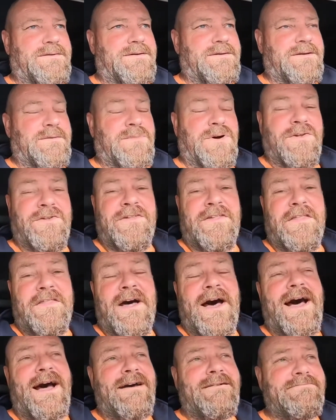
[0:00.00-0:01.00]
Other than
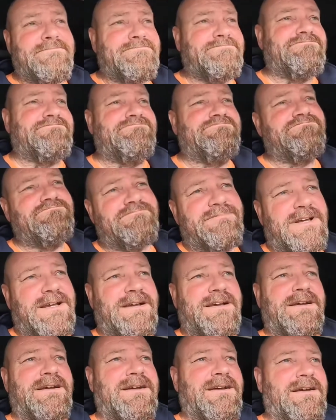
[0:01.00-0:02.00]
that,
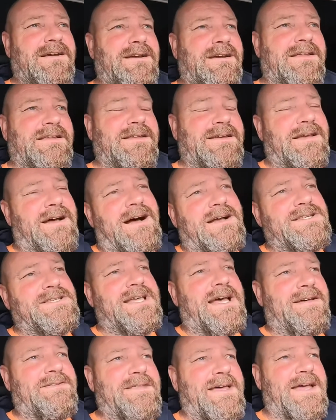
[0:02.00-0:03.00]
the guys
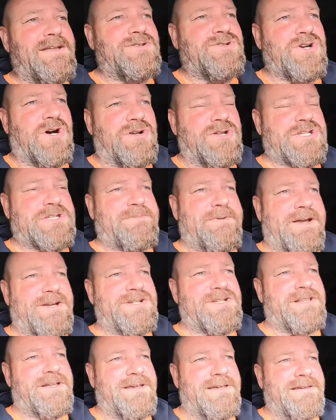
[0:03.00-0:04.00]
down there, John
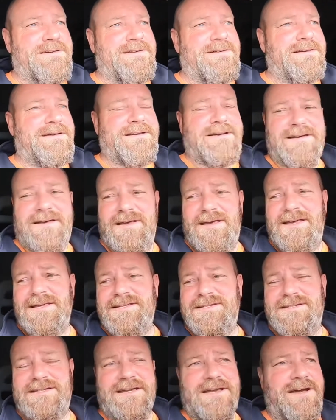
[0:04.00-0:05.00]
especially,
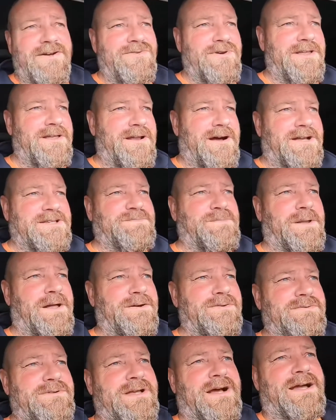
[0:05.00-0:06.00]
he's a really nice
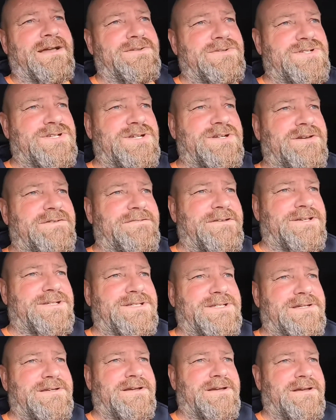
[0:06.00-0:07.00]
bloke, guy on
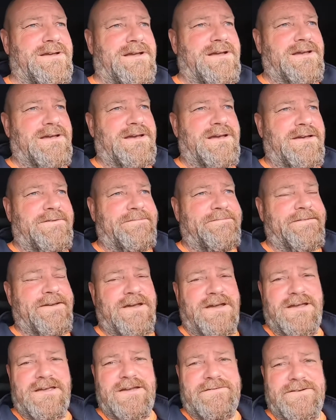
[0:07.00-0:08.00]
service. If
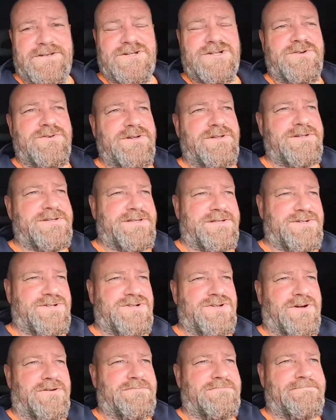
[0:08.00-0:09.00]
you ever tune into this,
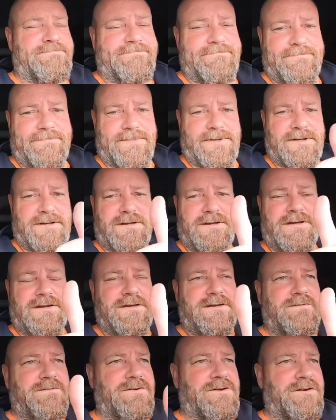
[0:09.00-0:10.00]
John,
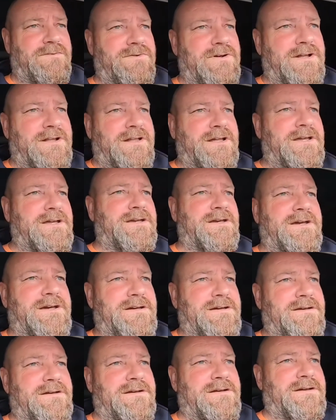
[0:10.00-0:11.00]
done a really
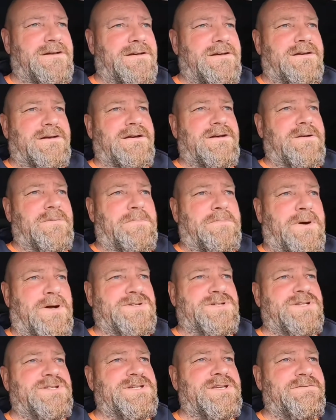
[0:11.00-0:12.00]

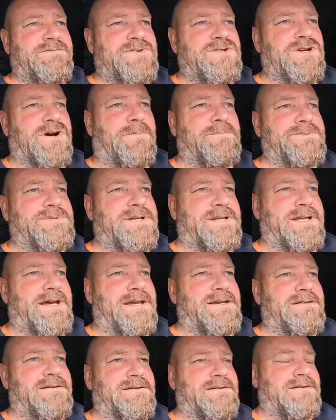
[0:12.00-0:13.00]
positive job today.